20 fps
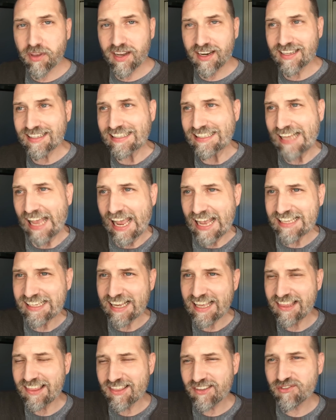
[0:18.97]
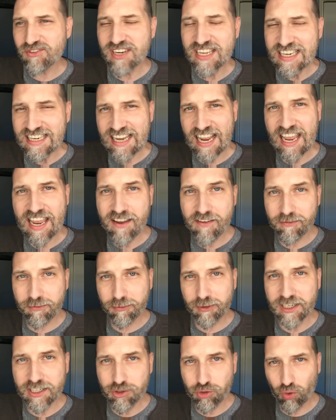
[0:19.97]
and it has a 30-day
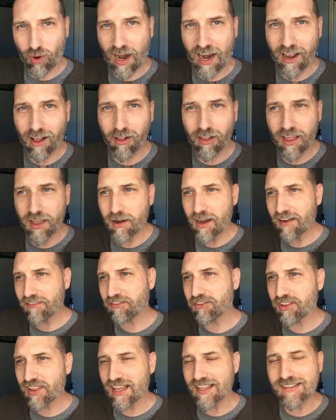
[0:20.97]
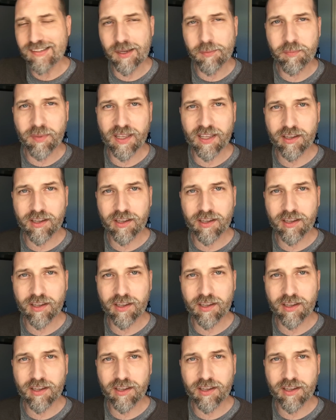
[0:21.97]
free trial, and after that's up,